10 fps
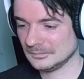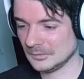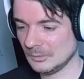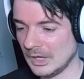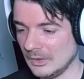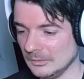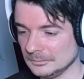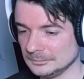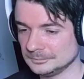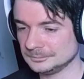Wow.
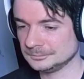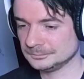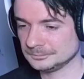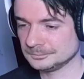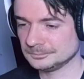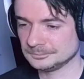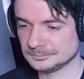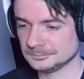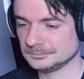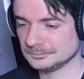Was the
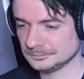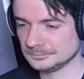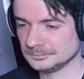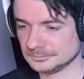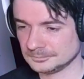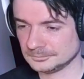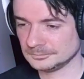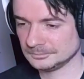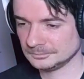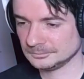momentum BAND-MAID
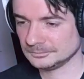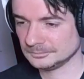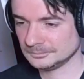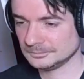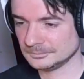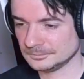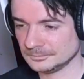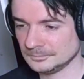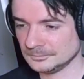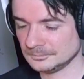needed to reach
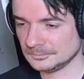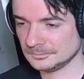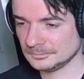the point